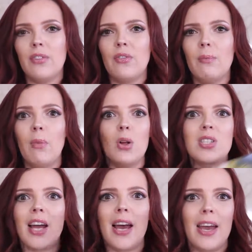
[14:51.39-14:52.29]
of
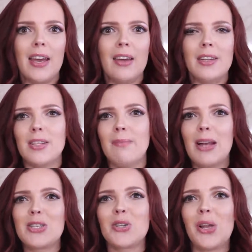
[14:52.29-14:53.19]

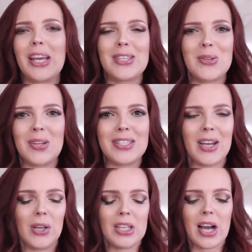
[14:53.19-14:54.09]
multi-dimensional, I guess you could
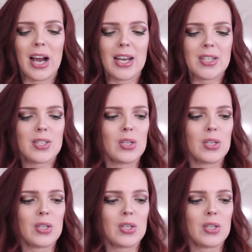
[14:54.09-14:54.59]
say, on the eyes.